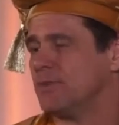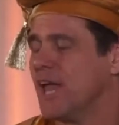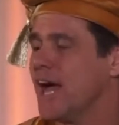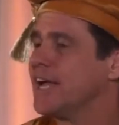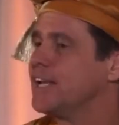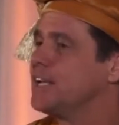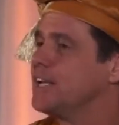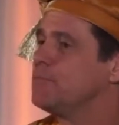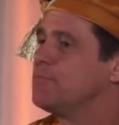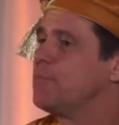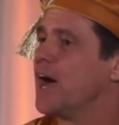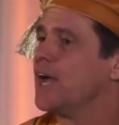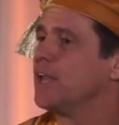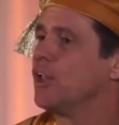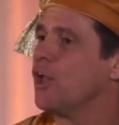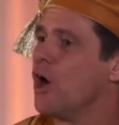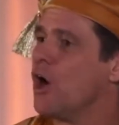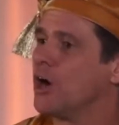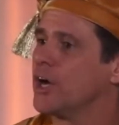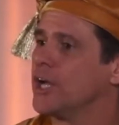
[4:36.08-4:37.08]
blinded by
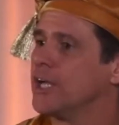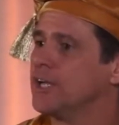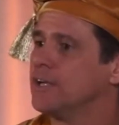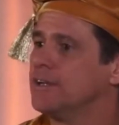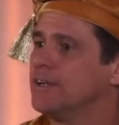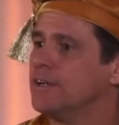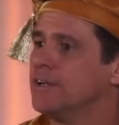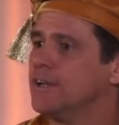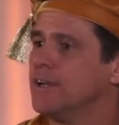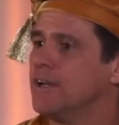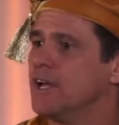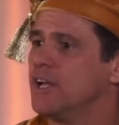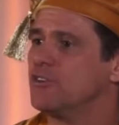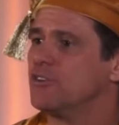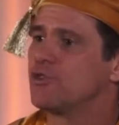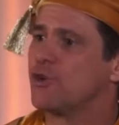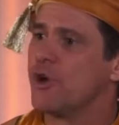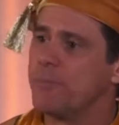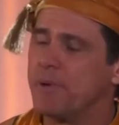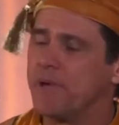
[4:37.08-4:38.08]
longing
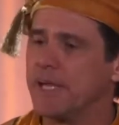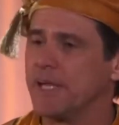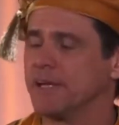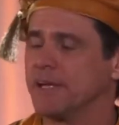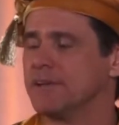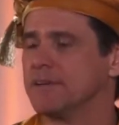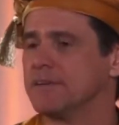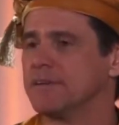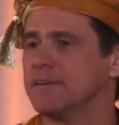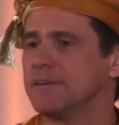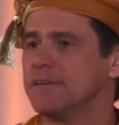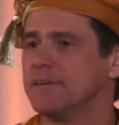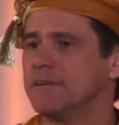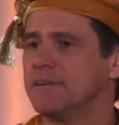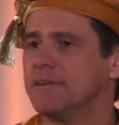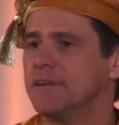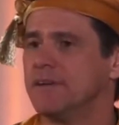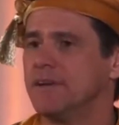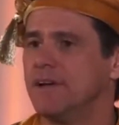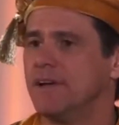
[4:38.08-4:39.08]
and tripping
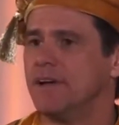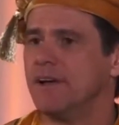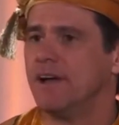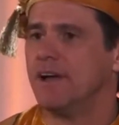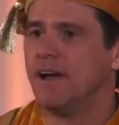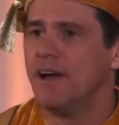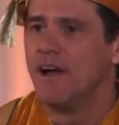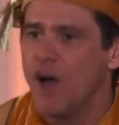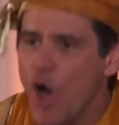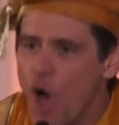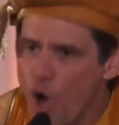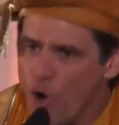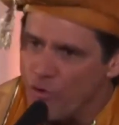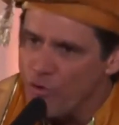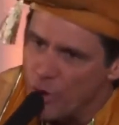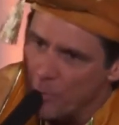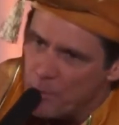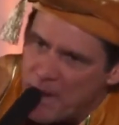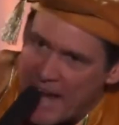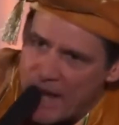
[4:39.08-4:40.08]

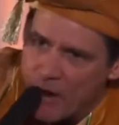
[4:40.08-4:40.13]
over